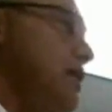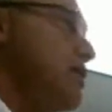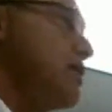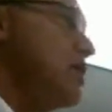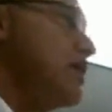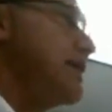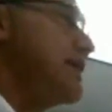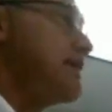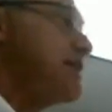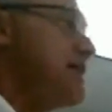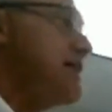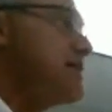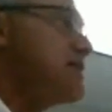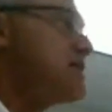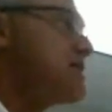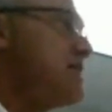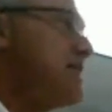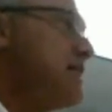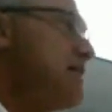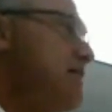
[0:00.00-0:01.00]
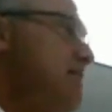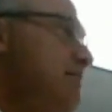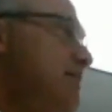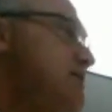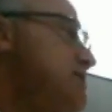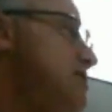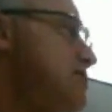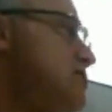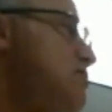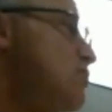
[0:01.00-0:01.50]
you look at this
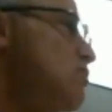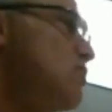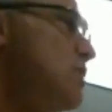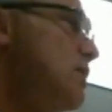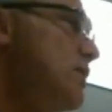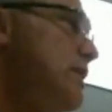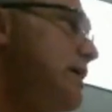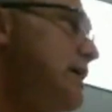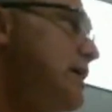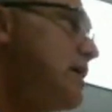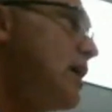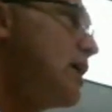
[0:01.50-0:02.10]
isn't really